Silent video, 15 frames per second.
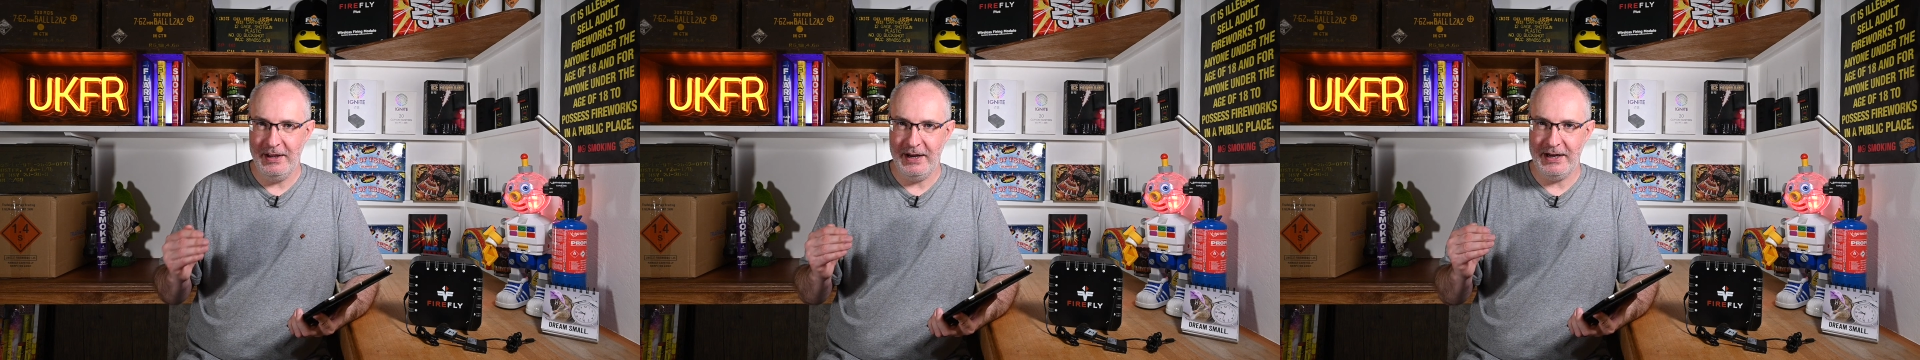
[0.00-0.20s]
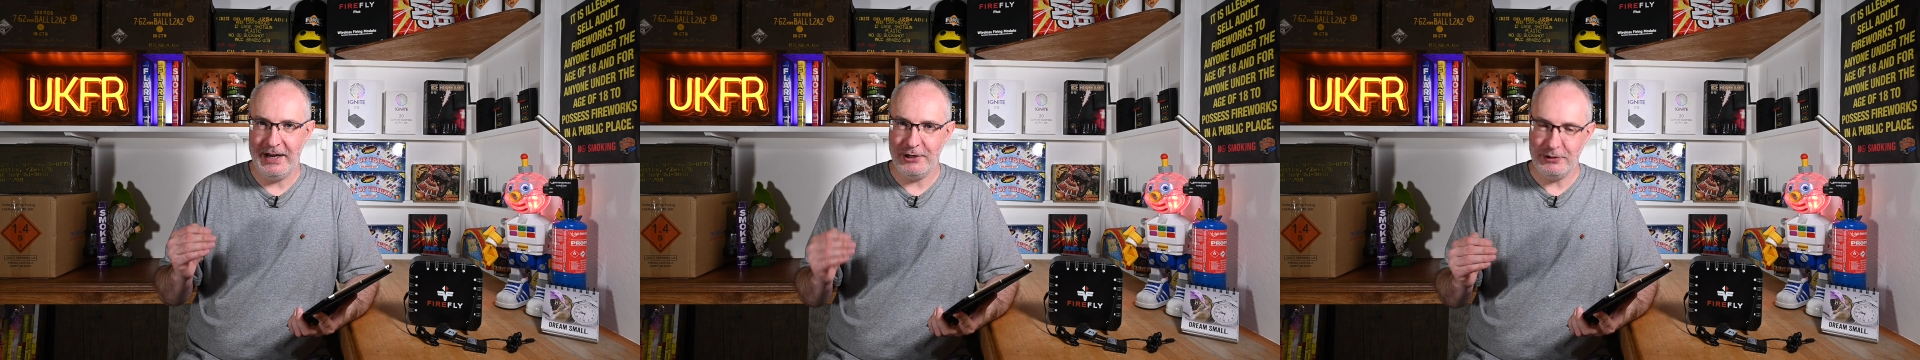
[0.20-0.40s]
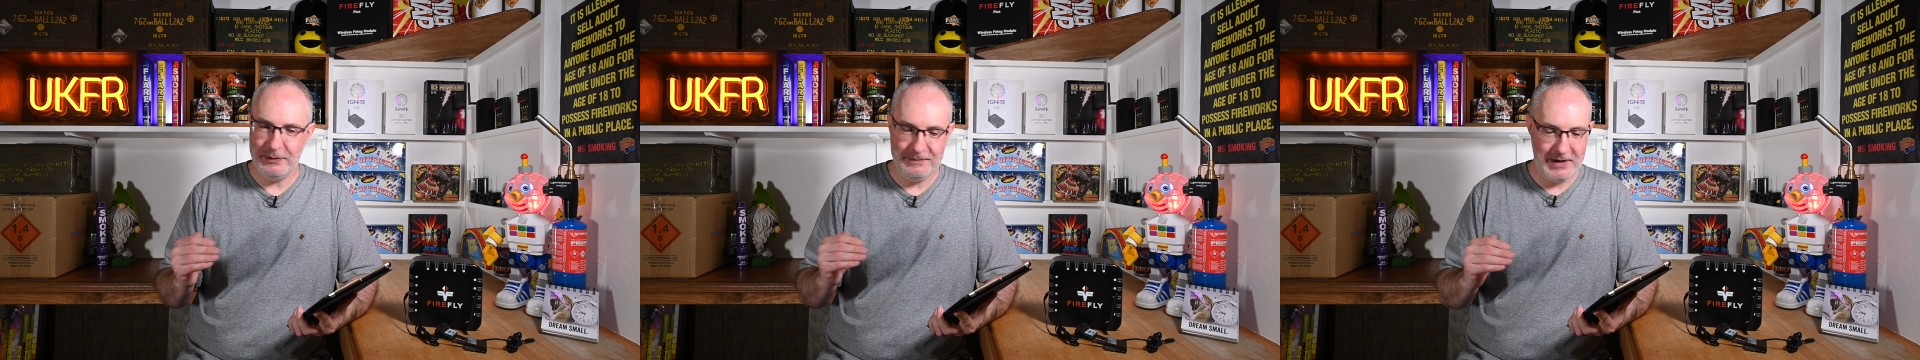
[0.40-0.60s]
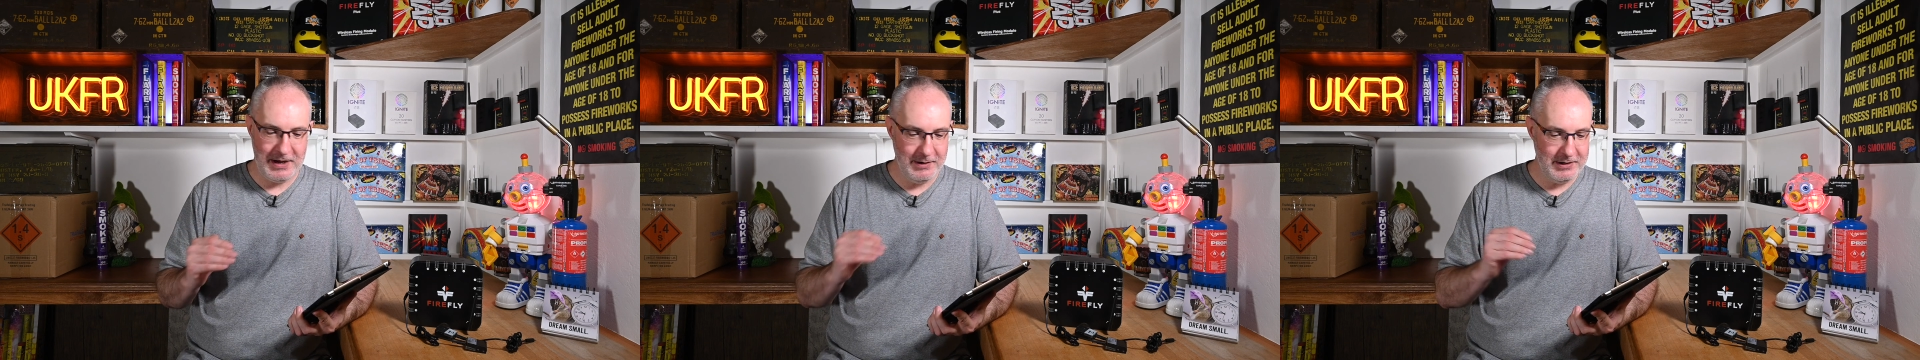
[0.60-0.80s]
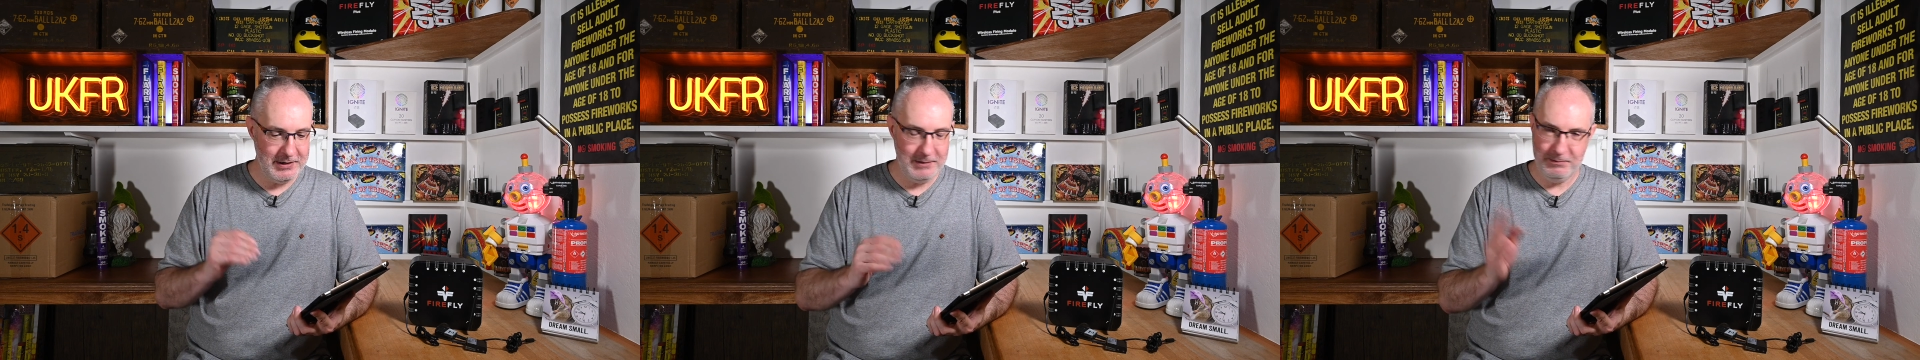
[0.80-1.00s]
In actual fact,
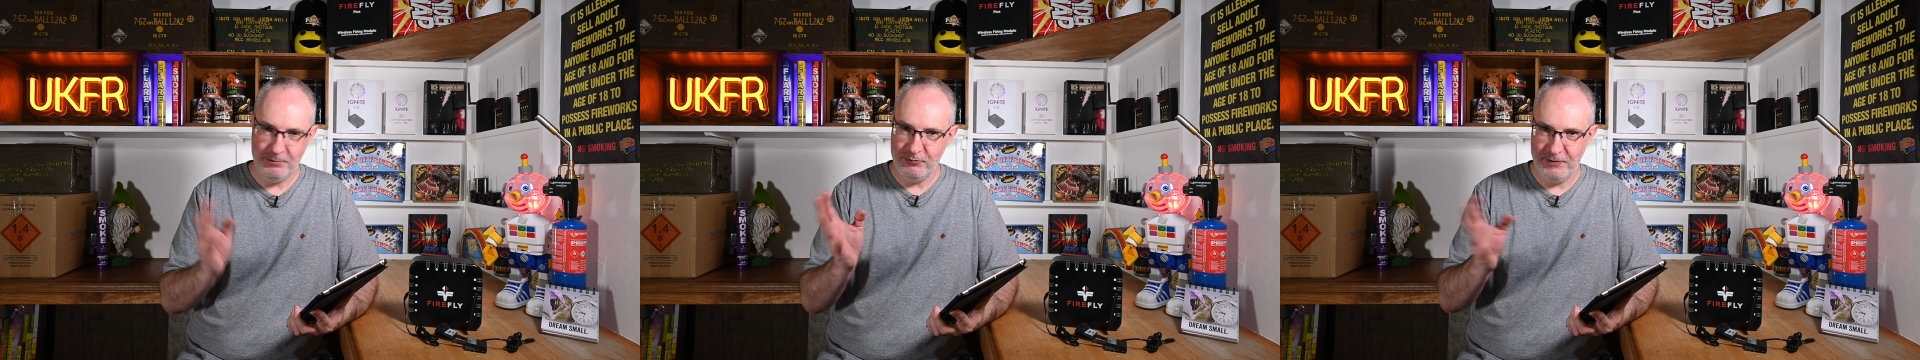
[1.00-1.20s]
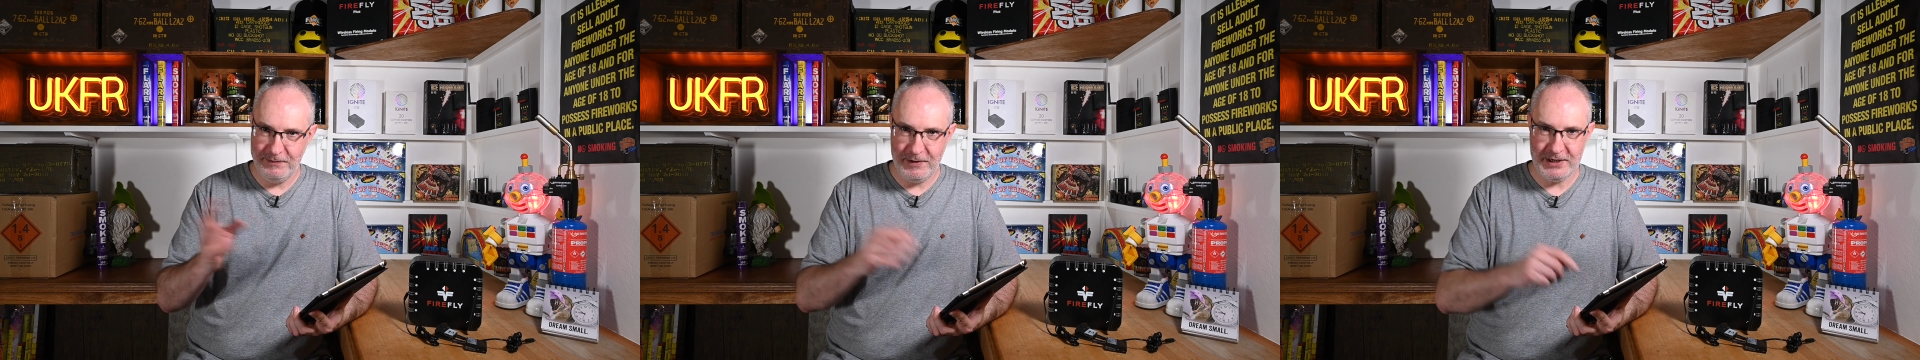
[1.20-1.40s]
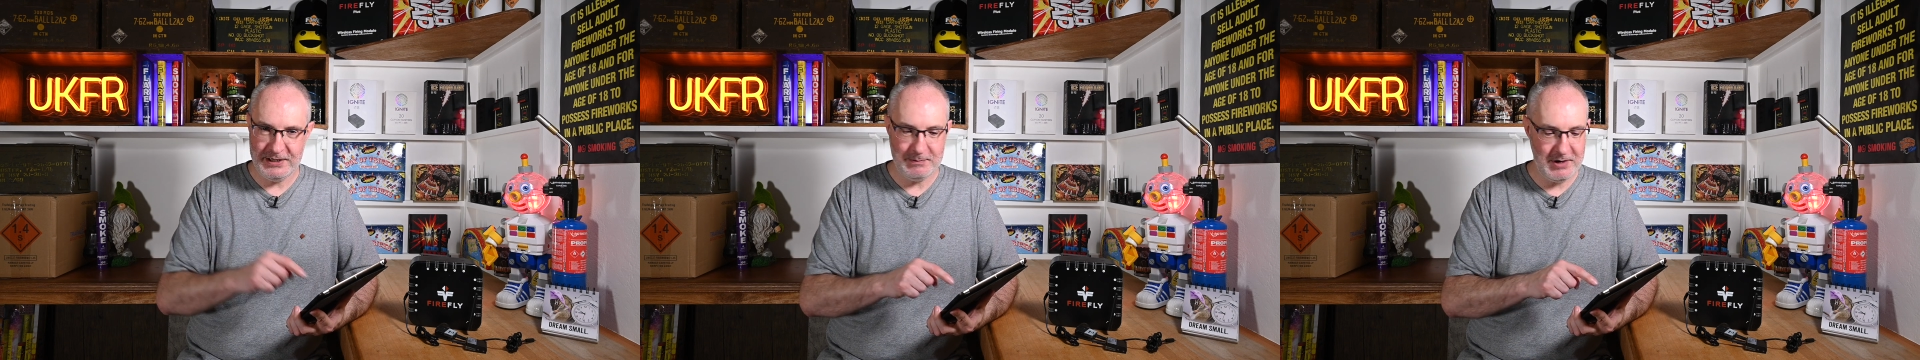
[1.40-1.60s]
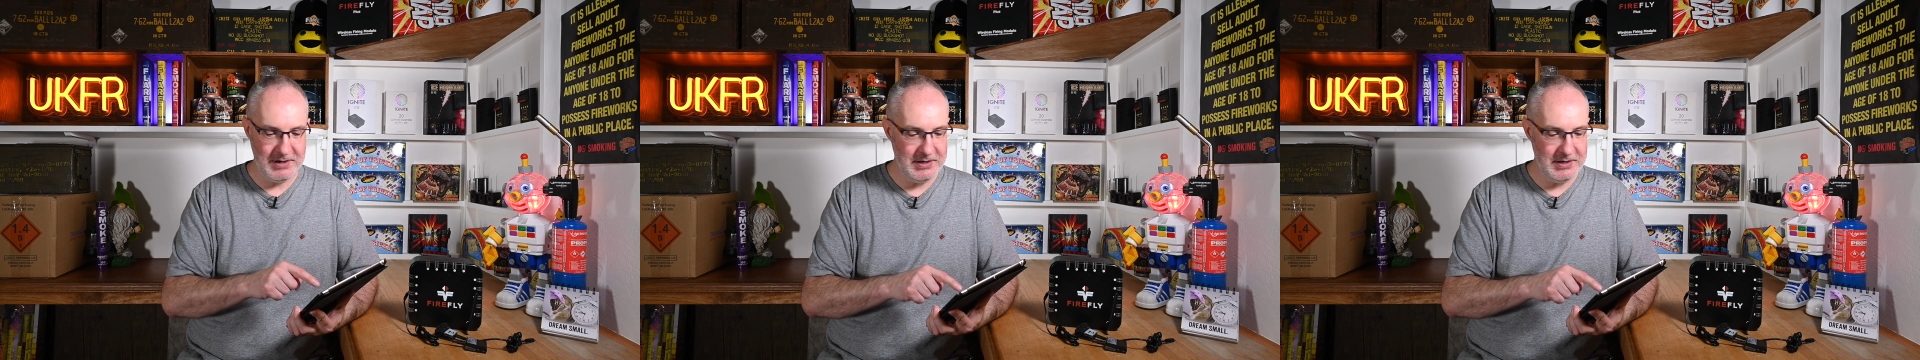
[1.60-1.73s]
I'm going to refer to my